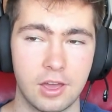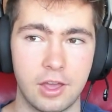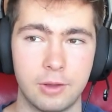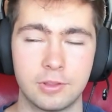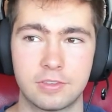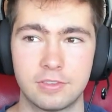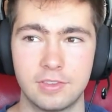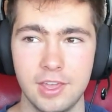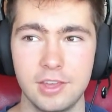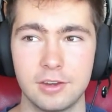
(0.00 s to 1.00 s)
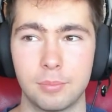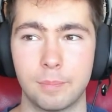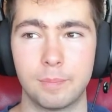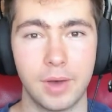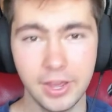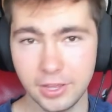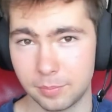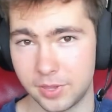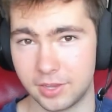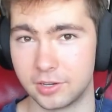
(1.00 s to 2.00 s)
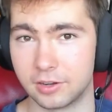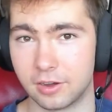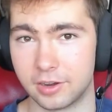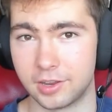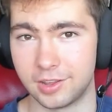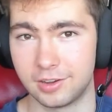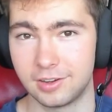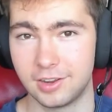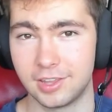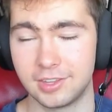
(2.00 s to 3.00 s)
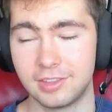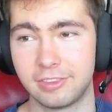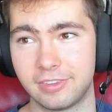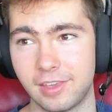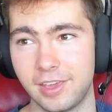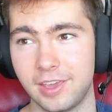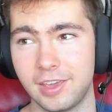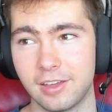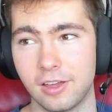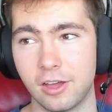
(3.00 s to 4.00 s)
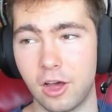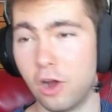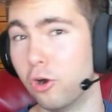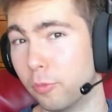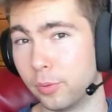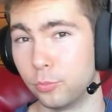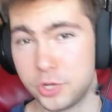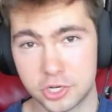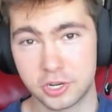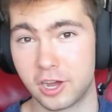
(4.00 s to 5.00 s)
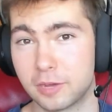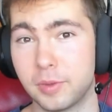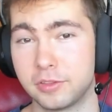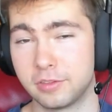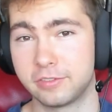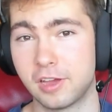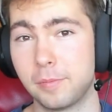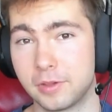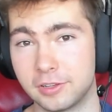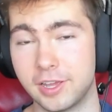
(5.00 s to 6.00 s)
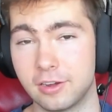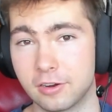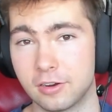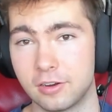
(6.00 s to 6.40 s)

I would state my opinion on it, and then say, oh, but we should talk about this topic later.